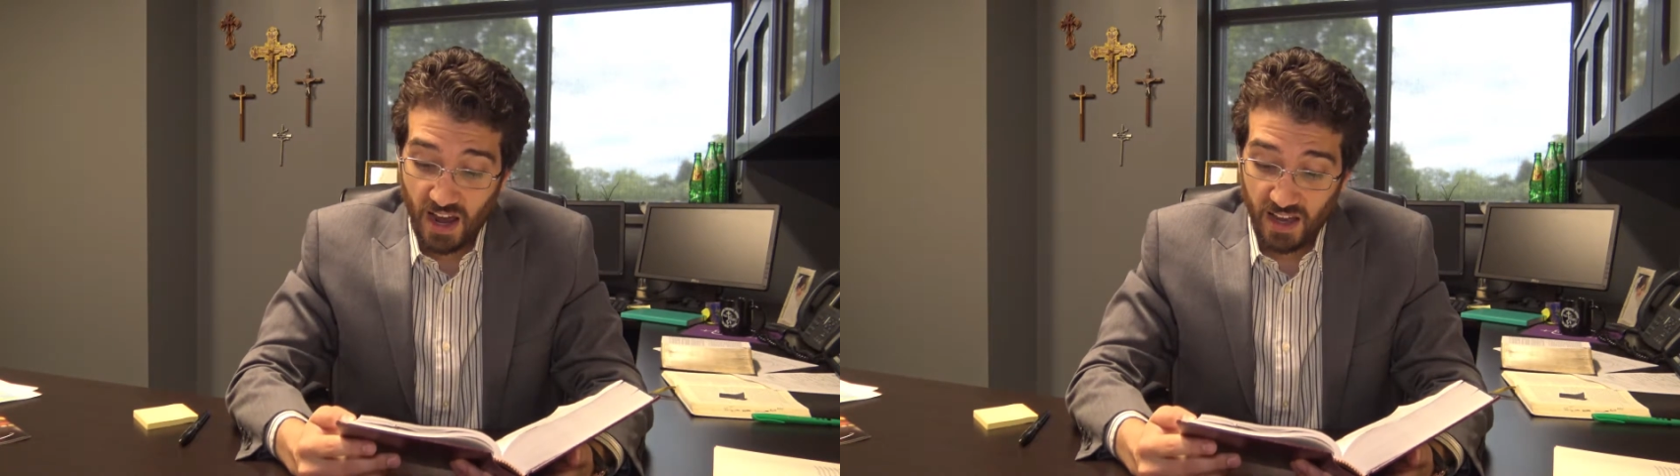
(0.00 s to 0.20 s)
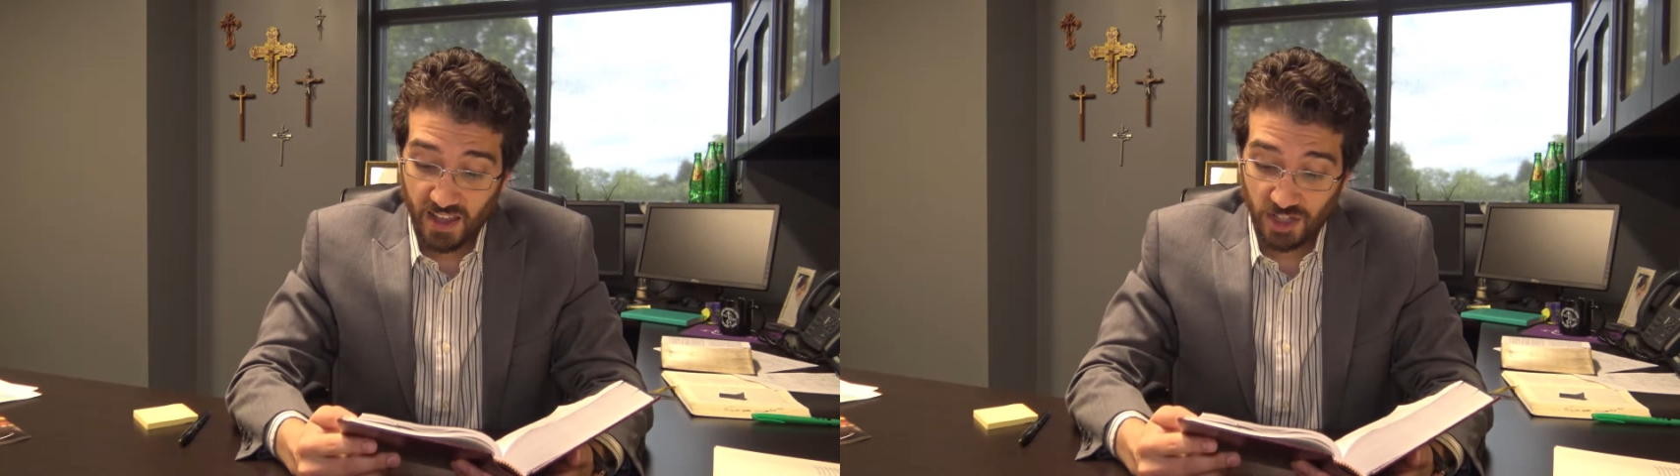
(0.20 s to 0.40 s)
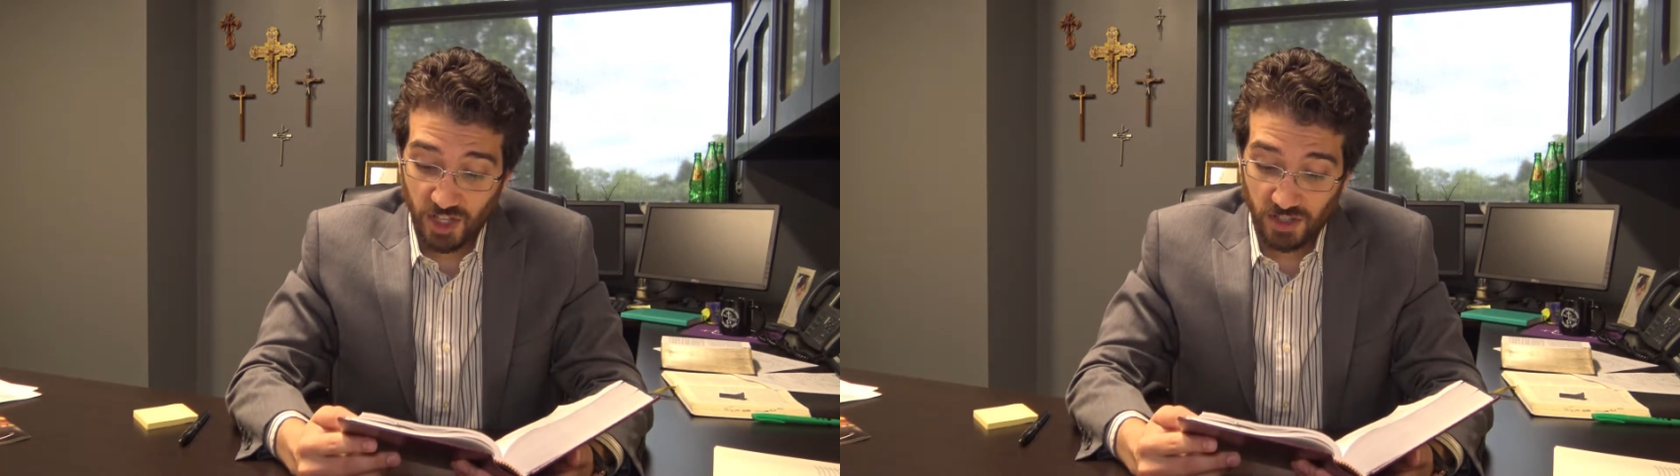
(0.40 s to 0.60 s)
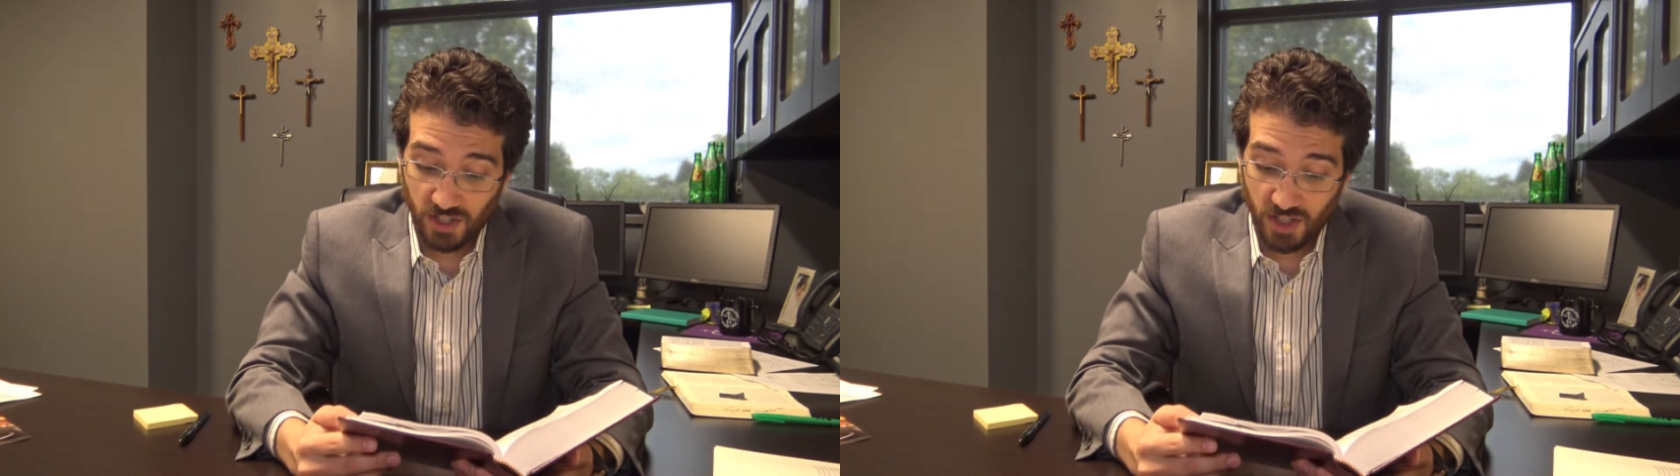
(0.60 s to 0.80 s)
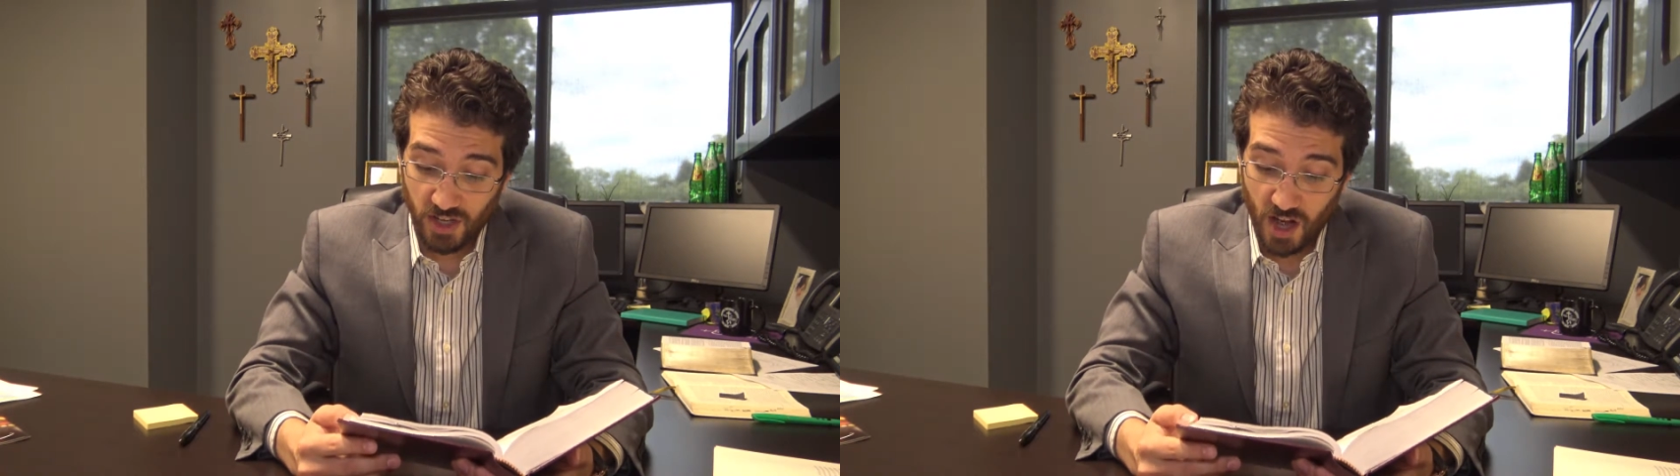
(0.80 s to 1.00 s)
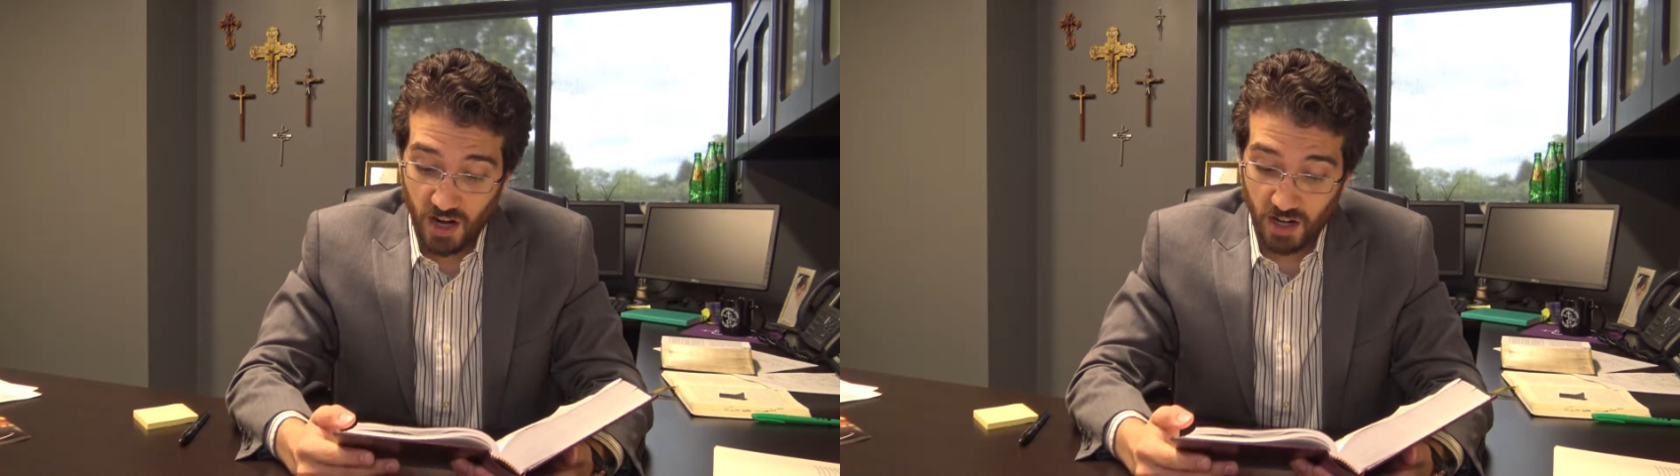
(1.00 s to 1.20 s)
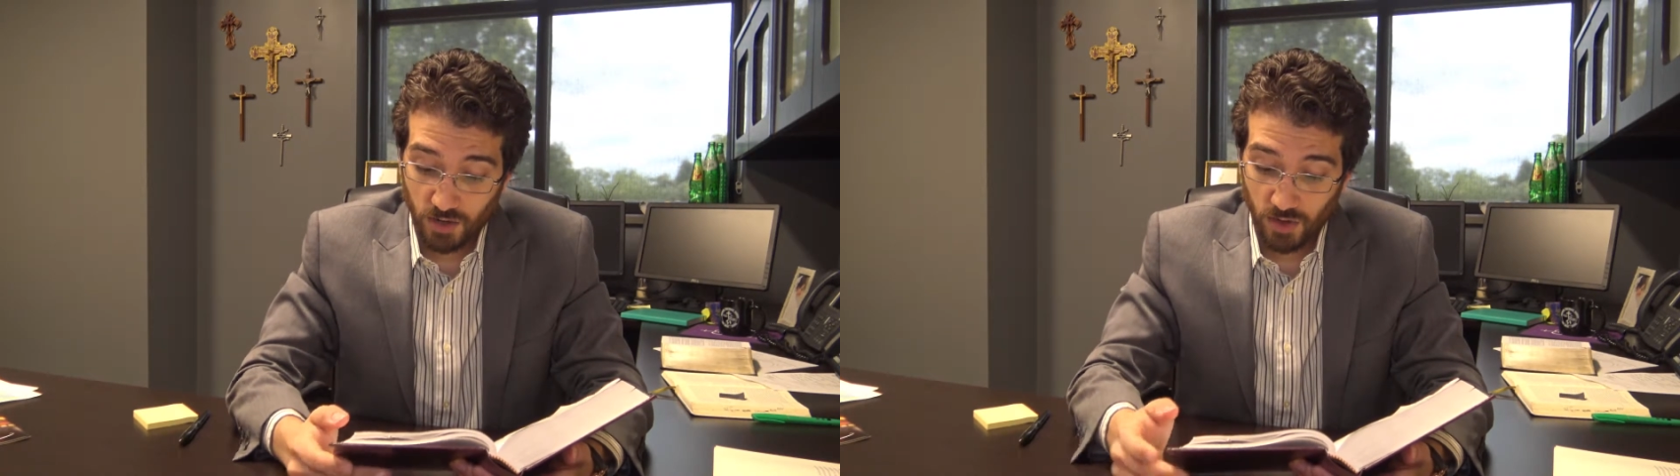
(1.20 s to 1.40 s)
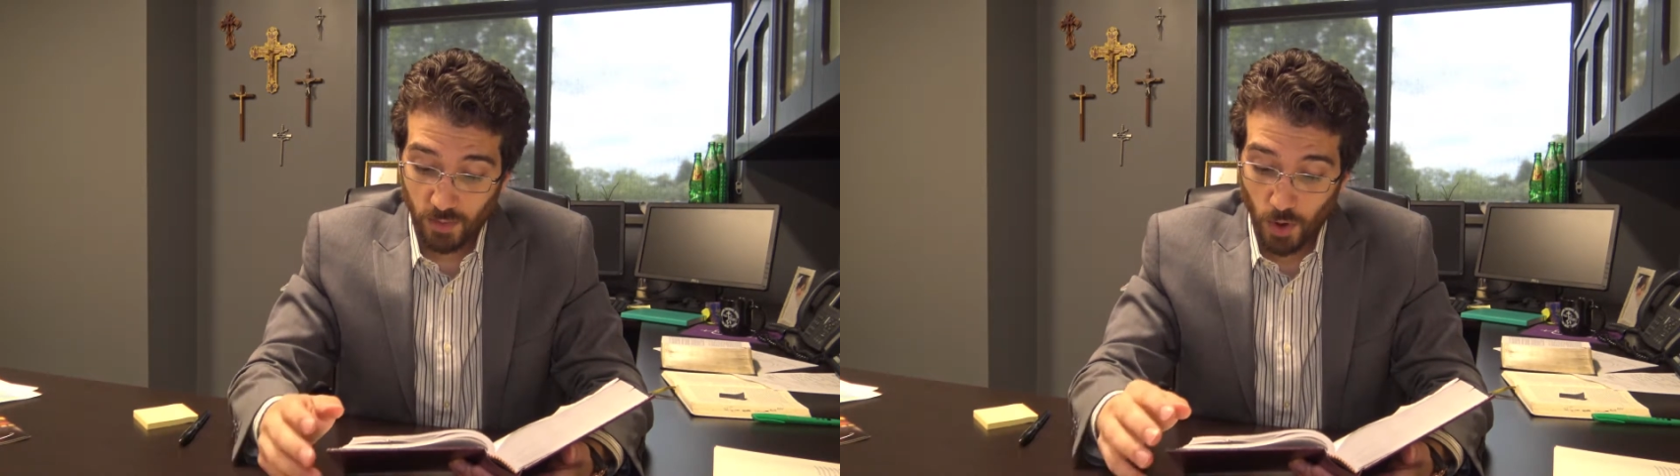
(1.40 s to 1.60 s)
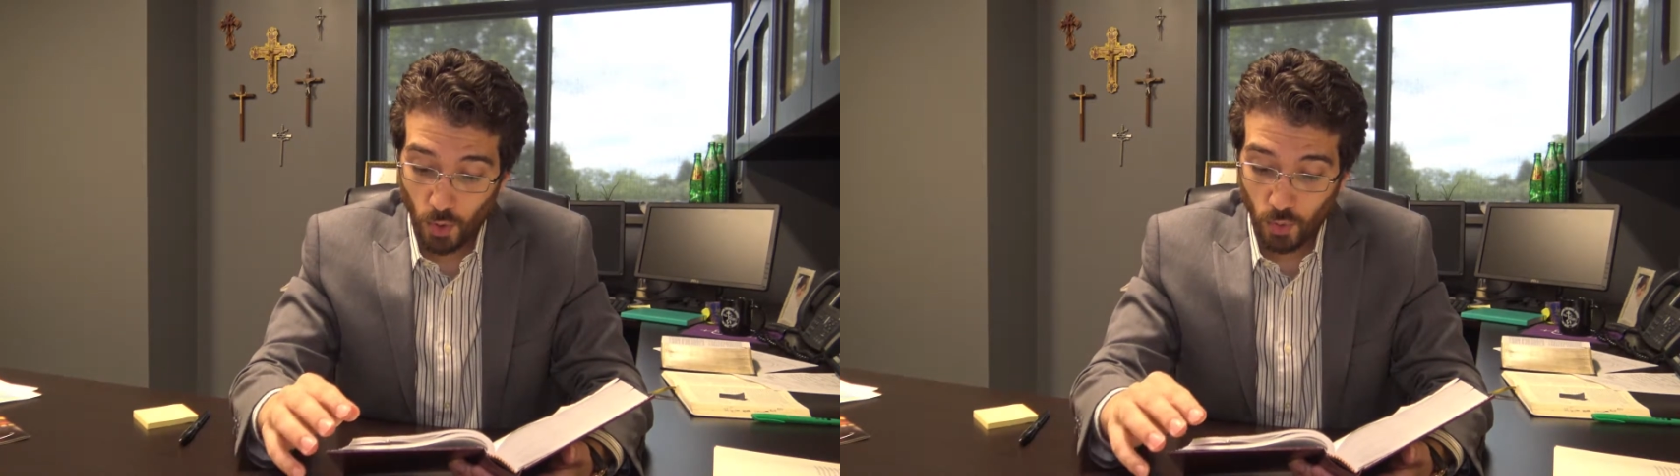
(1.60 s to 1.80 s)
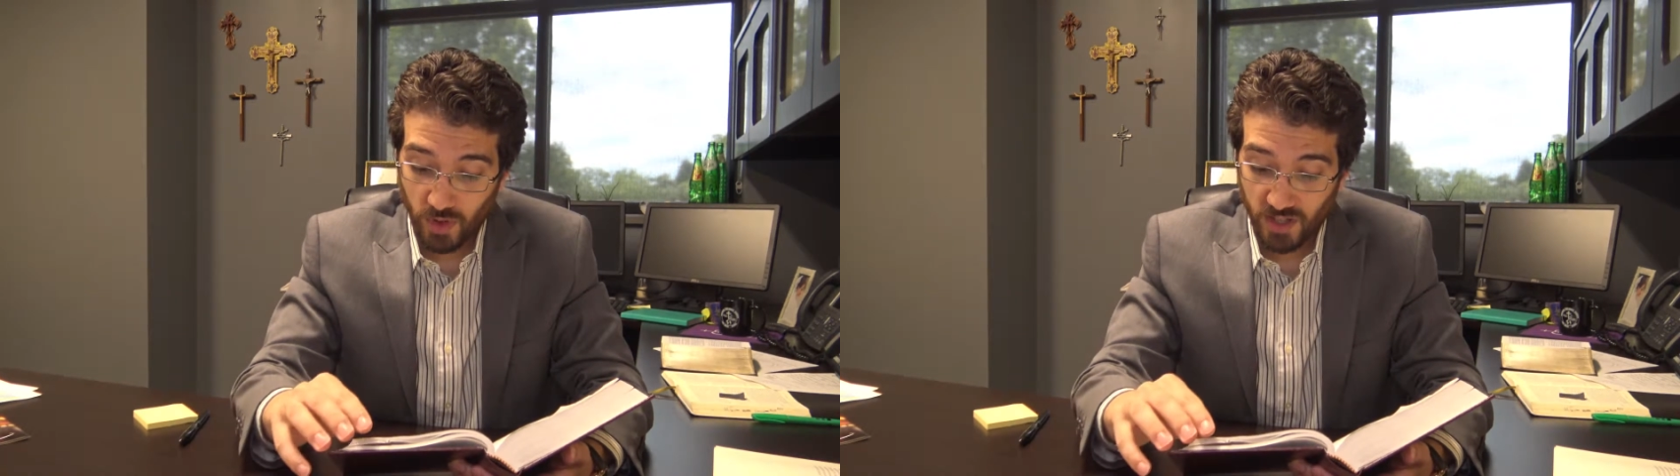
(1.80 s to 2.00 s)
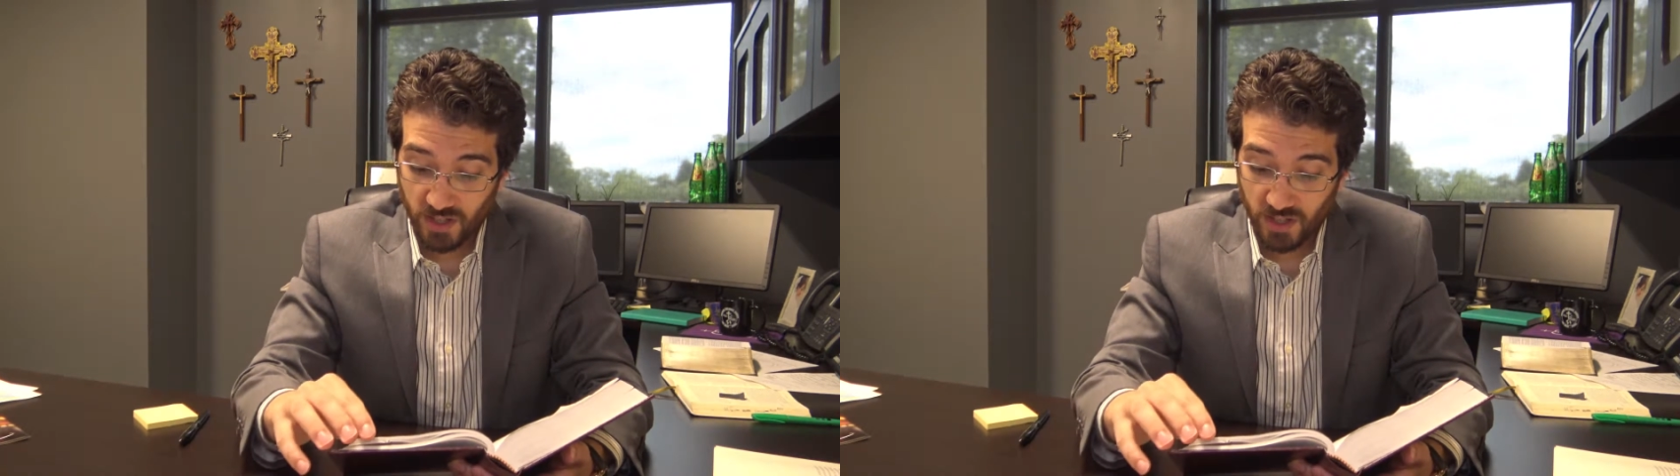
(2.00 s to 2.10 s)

and that Jesus had not entered the boat with his